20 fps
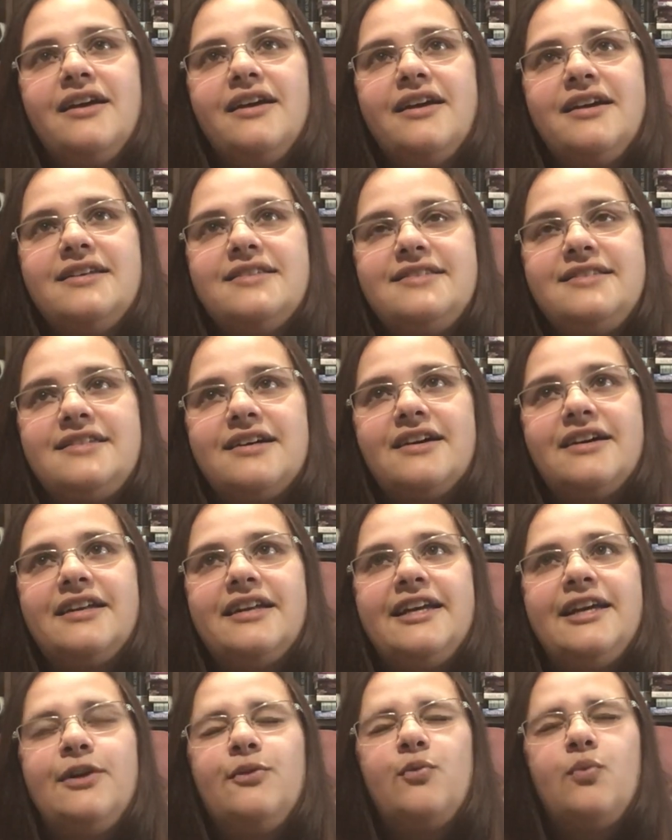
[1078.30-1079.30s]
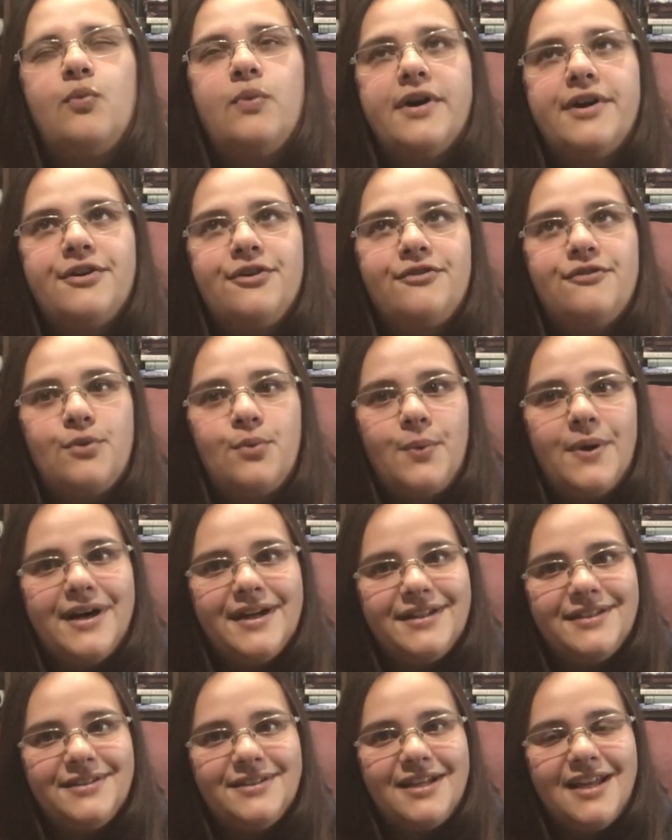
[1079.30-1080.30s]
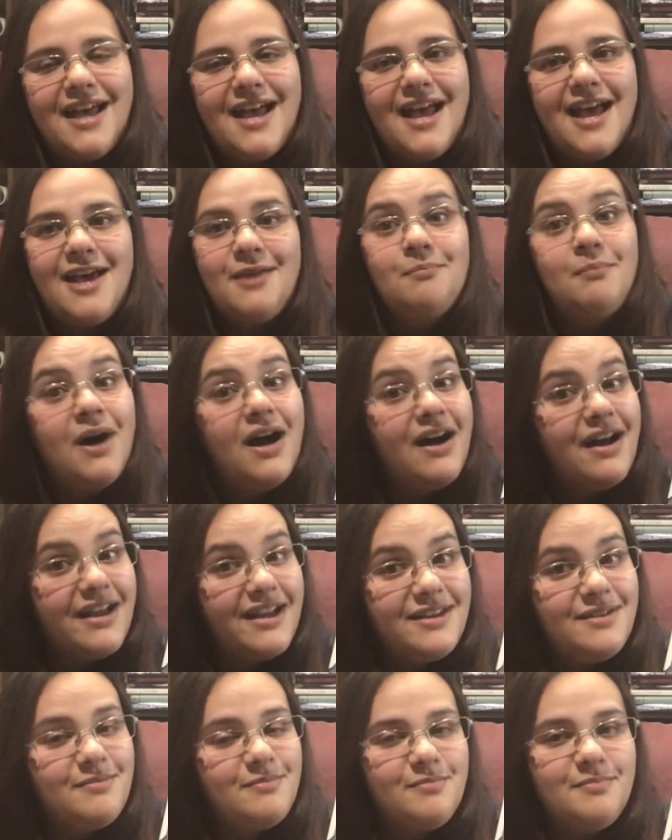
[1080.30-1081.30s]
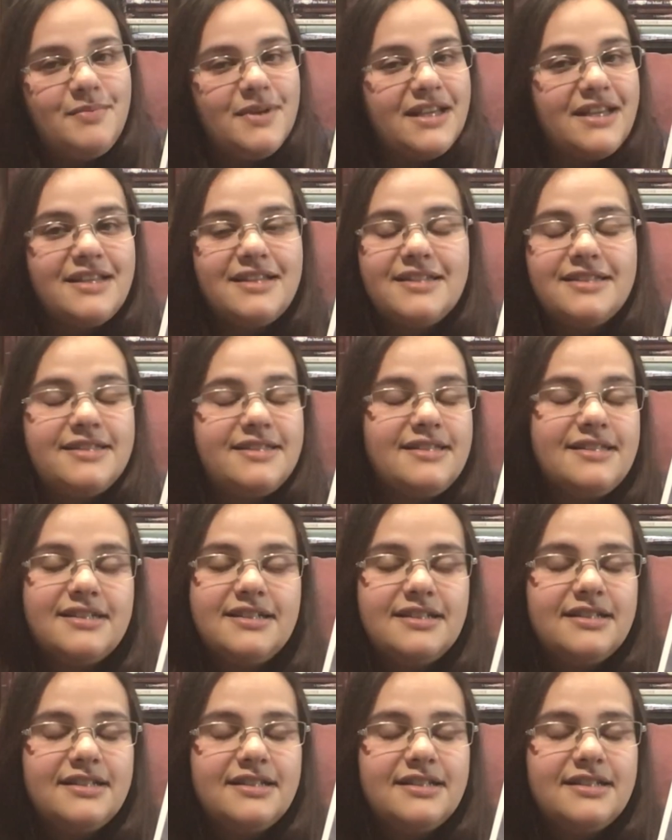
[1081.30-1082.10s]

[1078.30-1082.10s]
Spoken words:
is done in 1/1. And mine, because